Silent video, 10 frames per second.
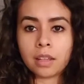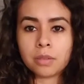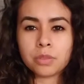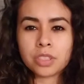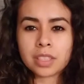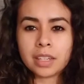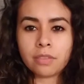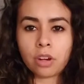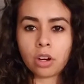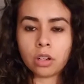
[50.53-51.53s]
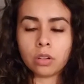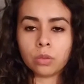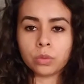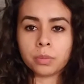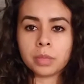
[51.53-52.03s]
it was just kind of hard
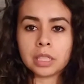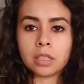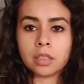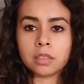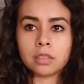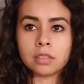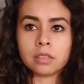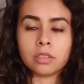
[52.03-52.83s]
only because,